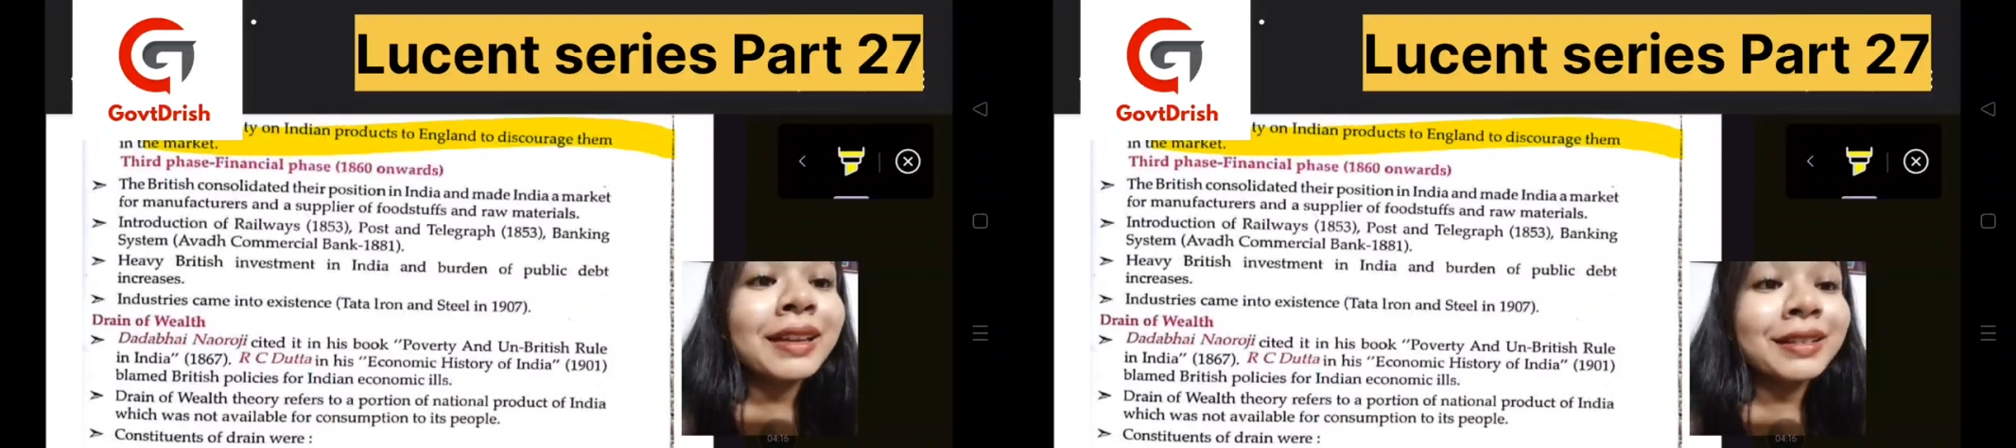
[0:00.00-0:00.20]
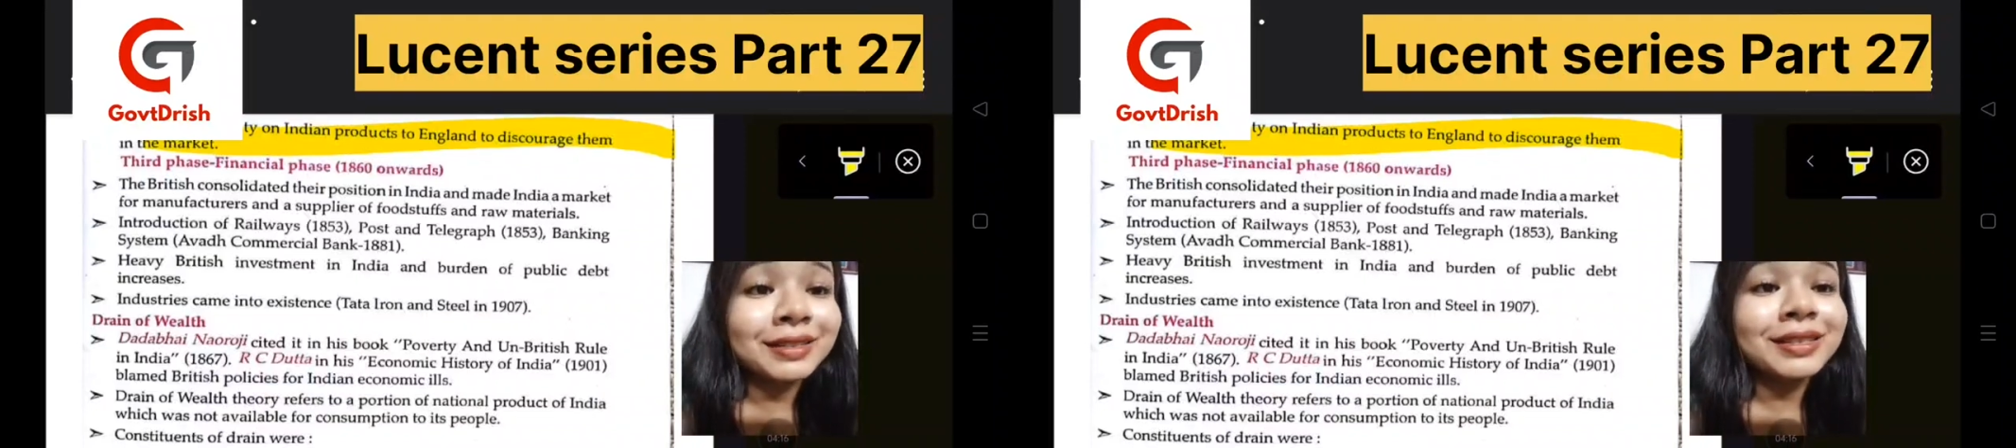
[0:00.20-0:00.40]

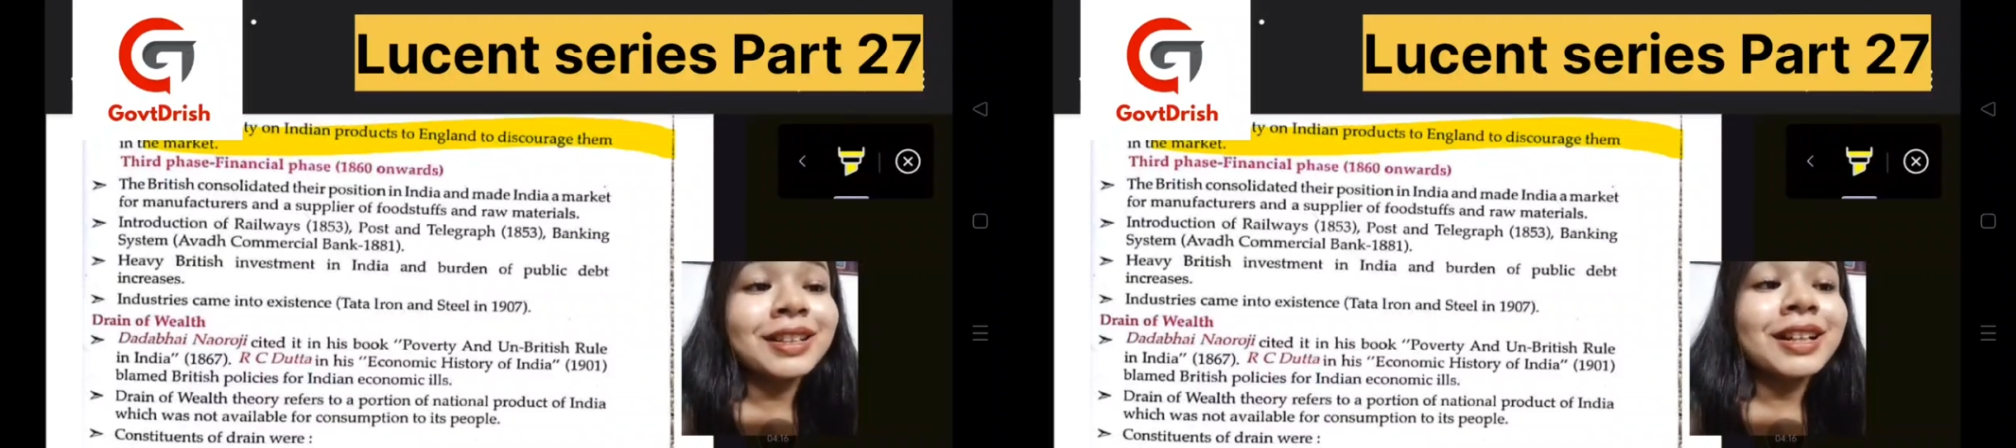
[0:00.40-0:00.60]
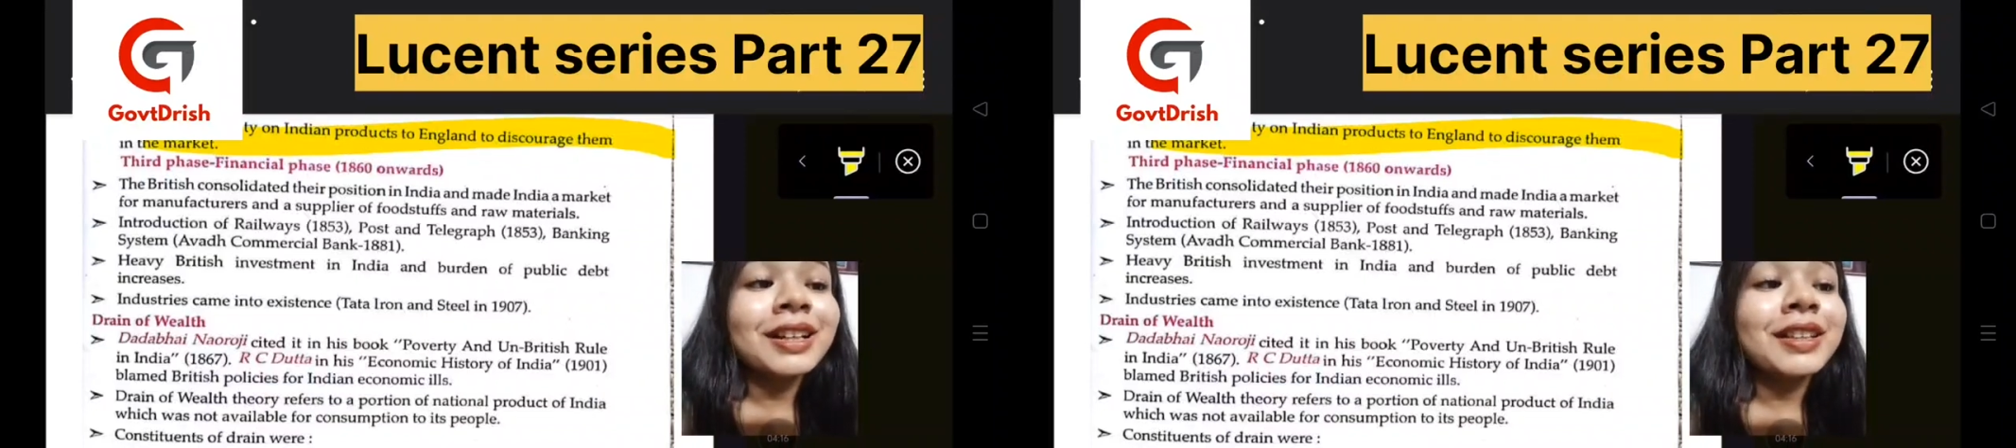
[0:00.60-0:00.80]
that
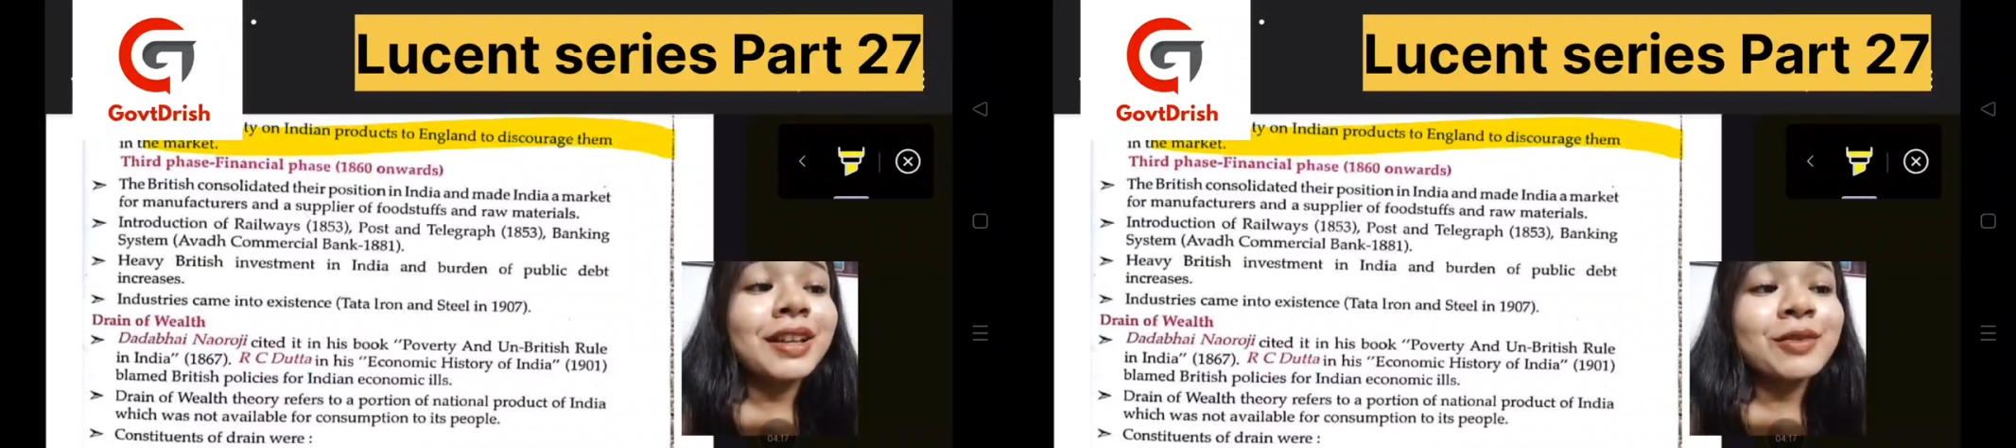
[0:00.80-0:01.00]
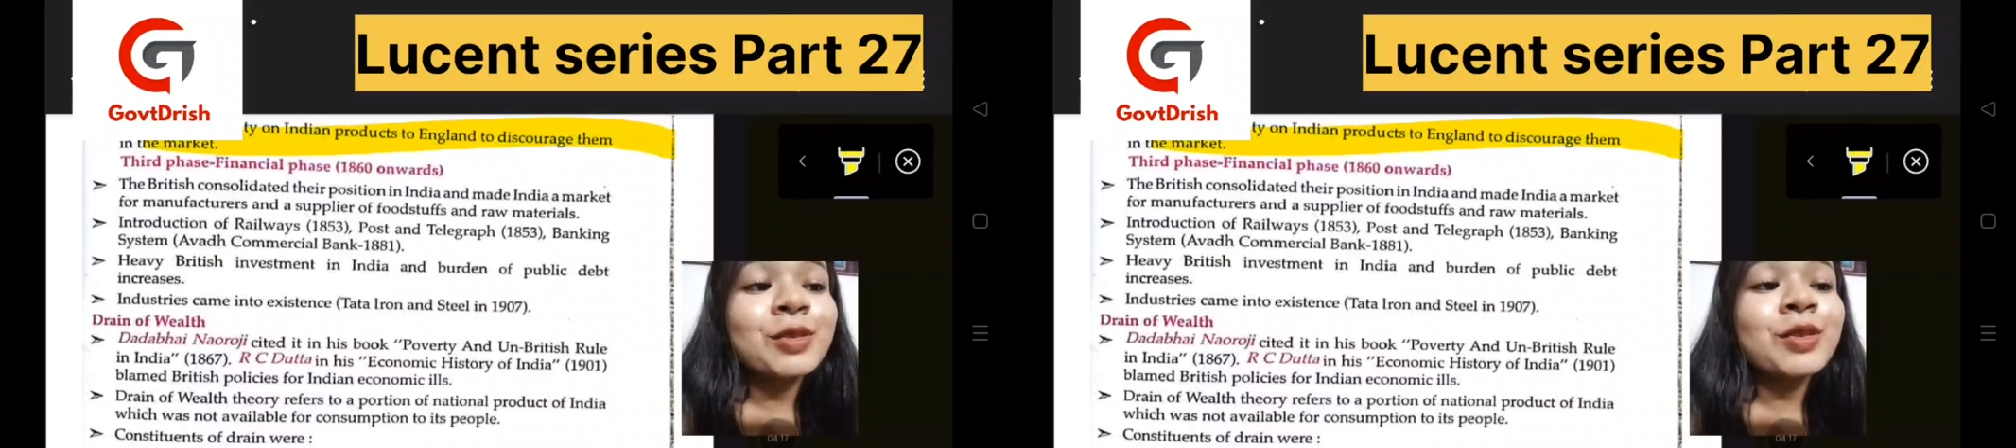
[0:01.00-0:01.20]
was of raw
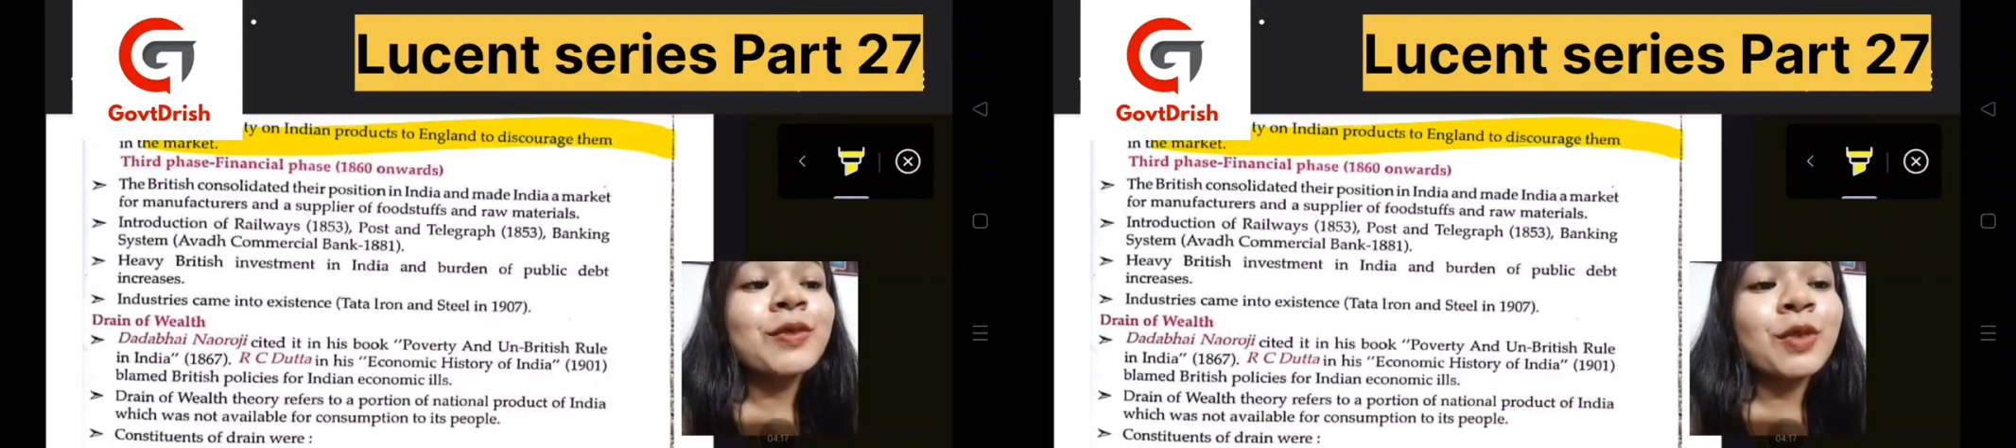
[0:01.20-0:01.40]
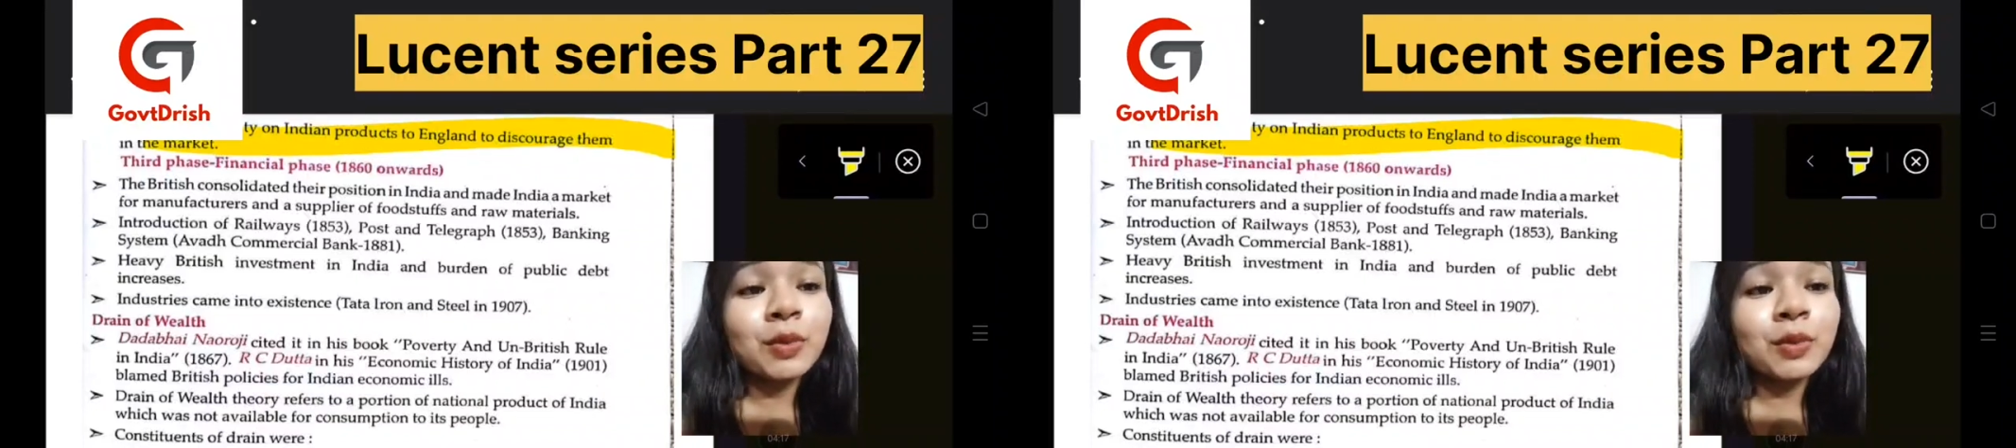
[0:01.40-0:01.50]
materials